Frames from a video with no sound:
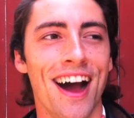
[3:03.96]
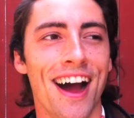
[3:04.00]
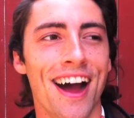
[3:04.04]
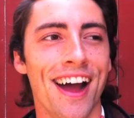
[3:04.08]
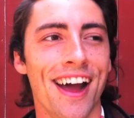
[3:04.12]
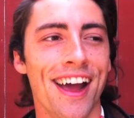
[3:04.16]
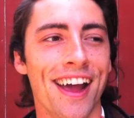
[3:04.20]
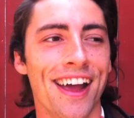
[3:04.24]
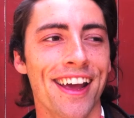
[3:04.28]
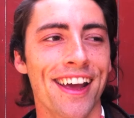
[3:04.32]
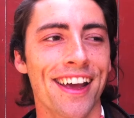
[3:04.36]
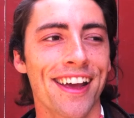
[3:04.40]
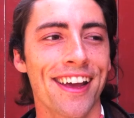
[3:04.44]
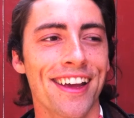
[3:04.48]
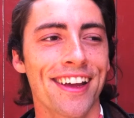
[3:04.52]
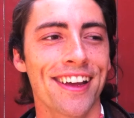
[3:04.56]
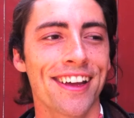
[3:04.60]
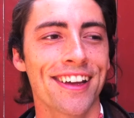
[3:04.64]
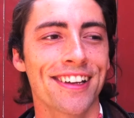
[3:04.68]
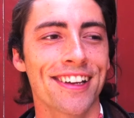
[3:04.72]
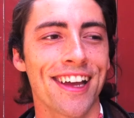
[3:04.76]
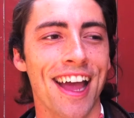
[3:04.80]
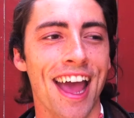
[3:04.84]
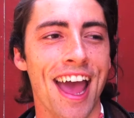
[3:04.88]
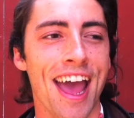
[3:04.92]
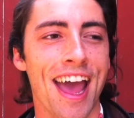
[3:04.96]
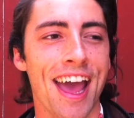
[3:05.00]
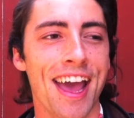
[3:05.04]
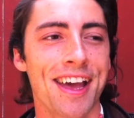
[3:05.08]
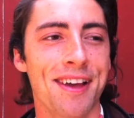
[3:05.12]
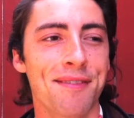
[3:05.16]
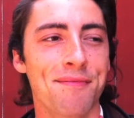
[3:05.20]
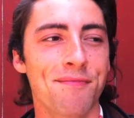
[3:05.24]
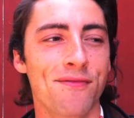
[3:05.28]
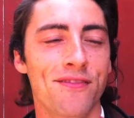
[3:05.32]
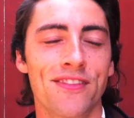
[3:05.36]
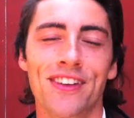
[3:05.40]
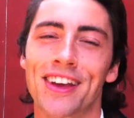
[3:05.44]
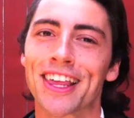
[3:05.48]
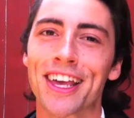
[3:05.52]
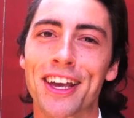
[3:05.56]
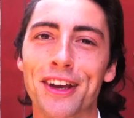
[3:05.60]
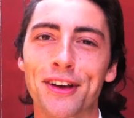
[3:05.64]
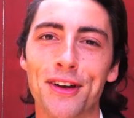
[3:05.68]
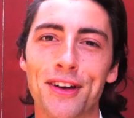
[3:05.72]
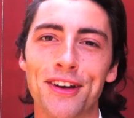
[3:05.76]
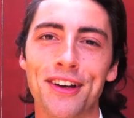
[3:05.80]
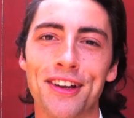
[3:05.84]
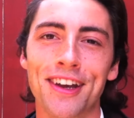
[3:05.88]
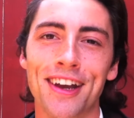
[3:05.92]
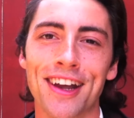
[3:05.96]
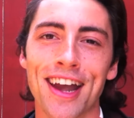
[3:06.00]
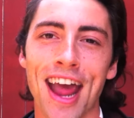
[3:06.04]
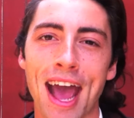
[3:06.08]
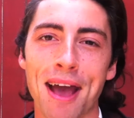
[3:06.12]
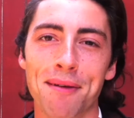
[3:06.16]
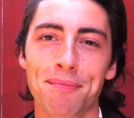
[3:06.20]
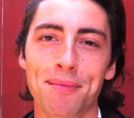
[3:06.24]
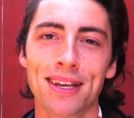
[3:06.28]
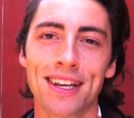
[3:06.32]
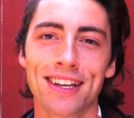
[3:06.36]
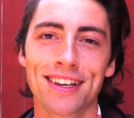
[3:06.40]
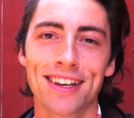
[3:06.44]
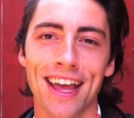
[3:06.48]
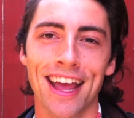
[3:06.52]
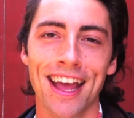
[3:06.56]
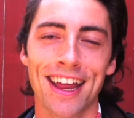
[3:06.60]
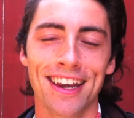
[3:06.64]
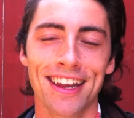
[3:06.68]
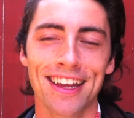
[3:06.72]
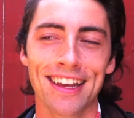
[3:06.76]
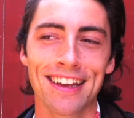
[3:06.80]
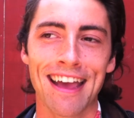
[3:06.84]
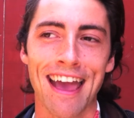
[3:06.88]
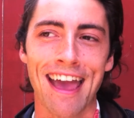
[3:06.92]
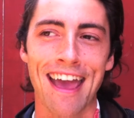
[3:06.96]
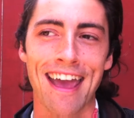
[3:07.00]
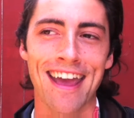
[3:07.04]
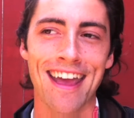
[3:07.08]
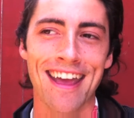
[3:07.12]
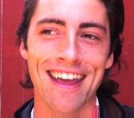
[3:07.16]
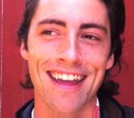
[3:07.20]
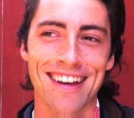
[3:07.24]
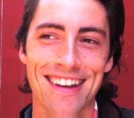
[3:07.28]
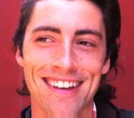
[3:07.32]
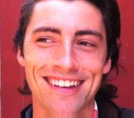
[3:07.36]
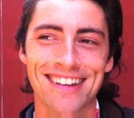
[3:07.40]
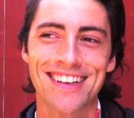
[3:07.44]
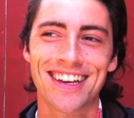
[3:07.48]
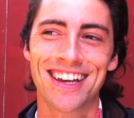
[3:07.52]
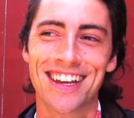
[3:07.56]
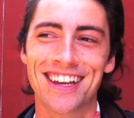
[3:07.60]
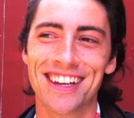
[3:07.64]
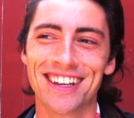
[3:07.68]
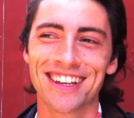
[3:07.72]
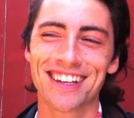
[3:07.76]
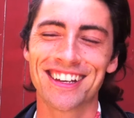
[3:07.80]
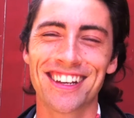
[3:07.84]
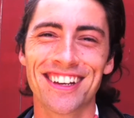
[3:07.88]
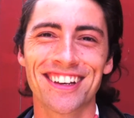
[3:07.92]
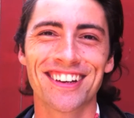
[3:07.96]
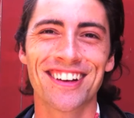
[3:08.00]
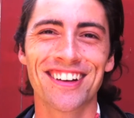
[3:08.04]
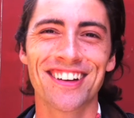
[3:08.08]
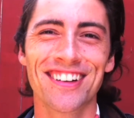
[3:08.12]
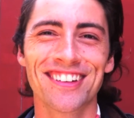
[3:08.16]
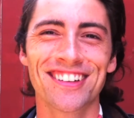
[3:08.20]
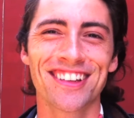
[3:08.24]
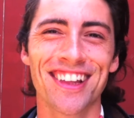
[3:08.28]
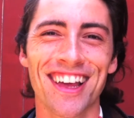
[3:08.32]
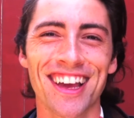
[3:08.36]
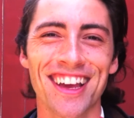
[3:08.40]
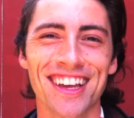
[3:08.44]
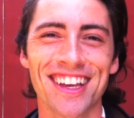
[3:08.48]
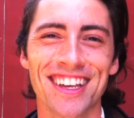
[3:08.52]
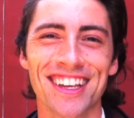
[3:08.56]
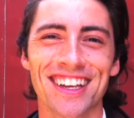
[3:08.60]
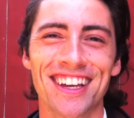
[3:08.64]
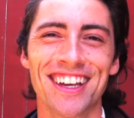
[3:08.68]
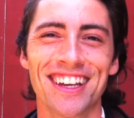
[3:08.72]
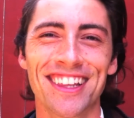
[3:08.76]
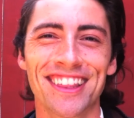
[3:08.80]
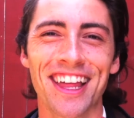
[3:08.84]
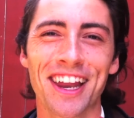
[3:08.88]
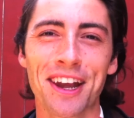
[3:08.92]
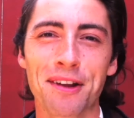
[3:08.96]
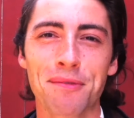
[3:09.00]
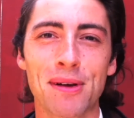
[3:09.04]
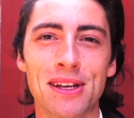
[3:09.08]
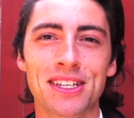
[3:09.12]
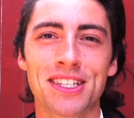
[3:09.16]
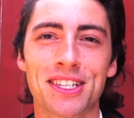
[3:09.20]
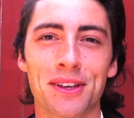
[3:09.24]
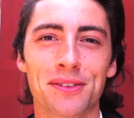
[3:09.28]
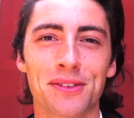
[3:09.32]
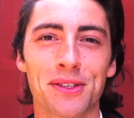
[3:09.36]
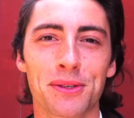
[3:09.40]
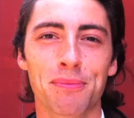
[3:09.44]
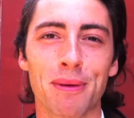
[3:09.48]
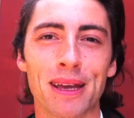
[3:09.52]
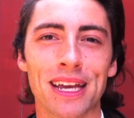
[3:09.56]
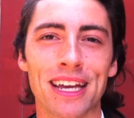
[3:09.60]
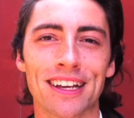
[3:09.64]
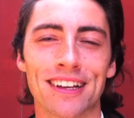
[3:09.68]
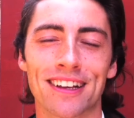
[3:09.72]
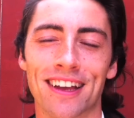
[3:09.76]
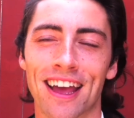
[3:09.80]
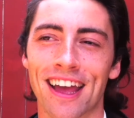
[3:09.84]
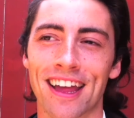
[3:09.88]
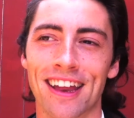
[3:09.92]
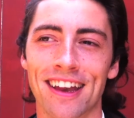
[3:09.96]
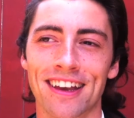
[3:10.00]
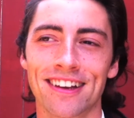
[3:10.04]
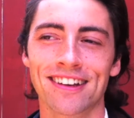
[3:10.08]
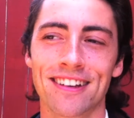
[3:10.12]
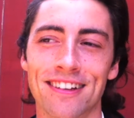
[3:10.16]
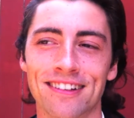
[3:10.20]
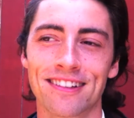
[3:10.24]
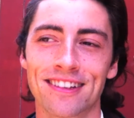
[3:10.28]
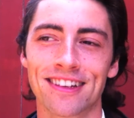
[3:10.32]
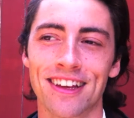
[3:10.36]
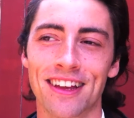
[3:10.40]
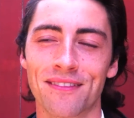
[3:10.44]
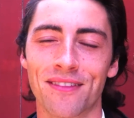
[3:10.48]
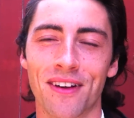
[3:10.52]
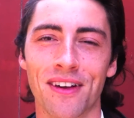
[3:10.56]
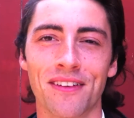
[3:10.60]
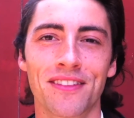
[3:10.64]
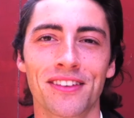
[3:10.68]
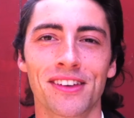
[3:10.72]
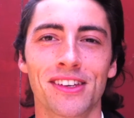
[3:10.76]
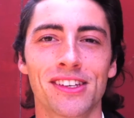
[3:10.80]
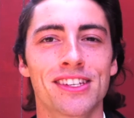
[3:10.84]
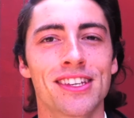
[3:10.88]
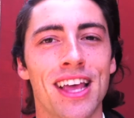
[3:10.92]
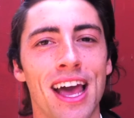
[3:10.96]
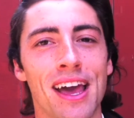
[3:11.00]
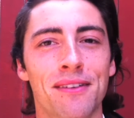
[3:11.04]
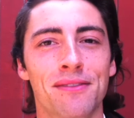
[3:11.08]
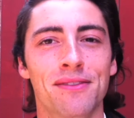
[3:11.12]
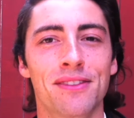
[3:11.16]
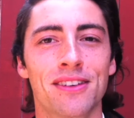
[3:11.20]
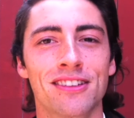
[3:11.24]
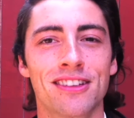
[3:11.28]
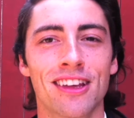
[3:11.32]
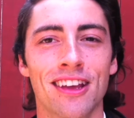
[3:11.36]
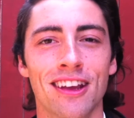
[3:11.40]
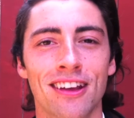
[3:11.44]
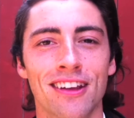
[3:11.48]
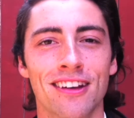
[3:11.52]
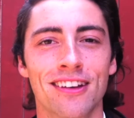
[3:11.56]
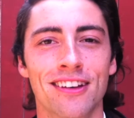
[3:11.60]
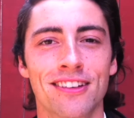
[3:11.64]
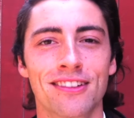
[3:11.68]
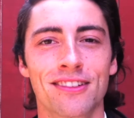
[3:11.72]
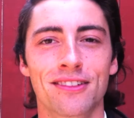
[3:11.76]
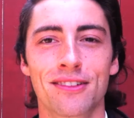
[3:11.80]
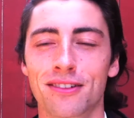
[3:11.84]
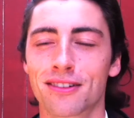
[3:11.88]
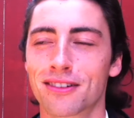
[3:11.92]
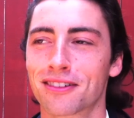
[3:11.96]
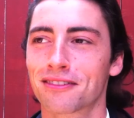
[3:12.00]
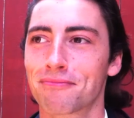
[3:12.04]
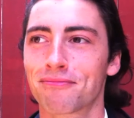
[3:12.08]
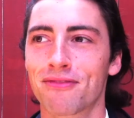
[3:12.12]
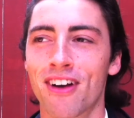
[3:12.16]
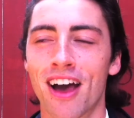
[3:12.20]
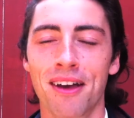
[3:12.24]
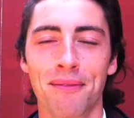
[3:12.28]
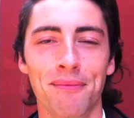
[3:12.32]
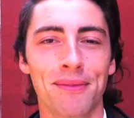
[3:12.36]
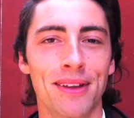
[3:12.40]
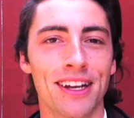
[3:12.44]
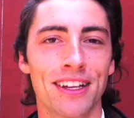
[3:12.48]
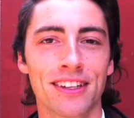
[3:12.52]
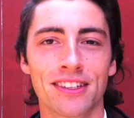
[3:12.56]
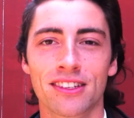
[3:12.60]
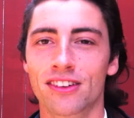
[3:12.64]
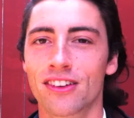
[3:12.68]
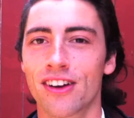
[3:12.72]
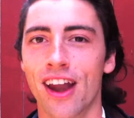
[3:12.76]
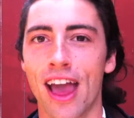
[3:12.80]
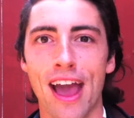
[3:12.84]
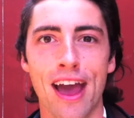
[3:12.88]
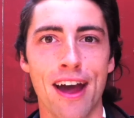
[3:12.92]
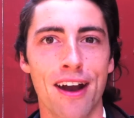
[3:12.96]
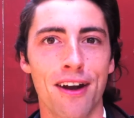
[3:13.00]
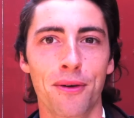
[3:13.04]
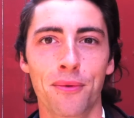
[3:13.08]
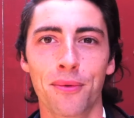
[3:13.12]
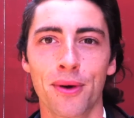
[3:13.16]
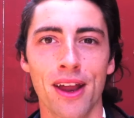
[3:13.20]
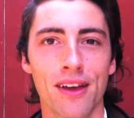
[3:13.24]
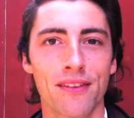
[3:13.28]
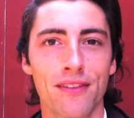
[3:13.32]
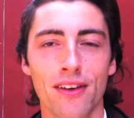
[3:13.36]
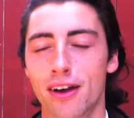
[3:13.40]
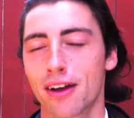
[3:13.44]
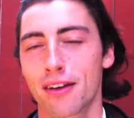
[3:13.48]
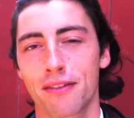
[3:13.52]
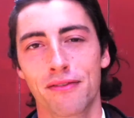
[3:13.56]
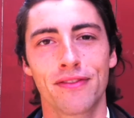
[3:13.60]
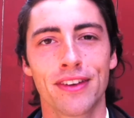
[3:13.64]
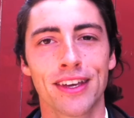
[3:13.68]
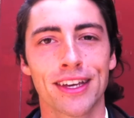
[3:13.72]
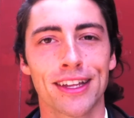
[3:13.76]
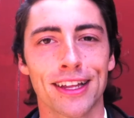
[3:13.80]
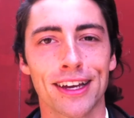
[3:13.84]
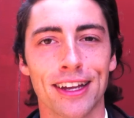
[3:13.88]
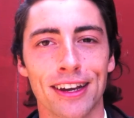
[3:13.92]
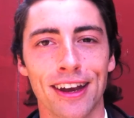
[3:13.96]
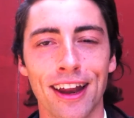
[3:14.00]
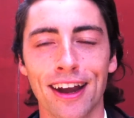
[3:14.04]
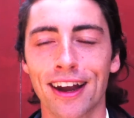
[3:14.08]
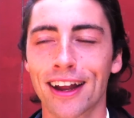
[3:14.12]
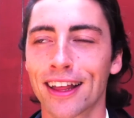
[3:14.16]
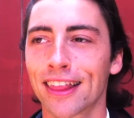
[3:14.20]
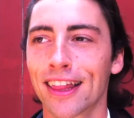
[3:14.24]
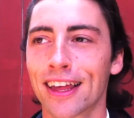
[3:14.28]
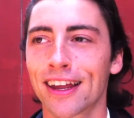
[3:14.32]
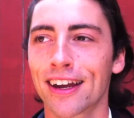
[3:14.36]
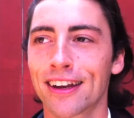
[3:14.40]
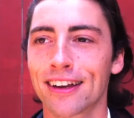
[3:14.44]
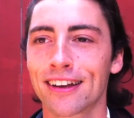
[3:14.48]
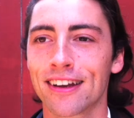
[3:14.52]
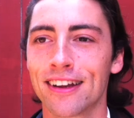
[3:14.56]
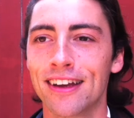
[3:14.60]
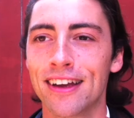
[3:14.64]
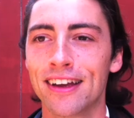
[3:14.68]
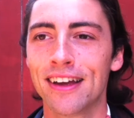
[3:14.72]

I am feeling good and happy and dandy, and you know, like letting myself speak. And if I feel sad for a second or 5 minutes or an hour or whatever, I feel it and I let it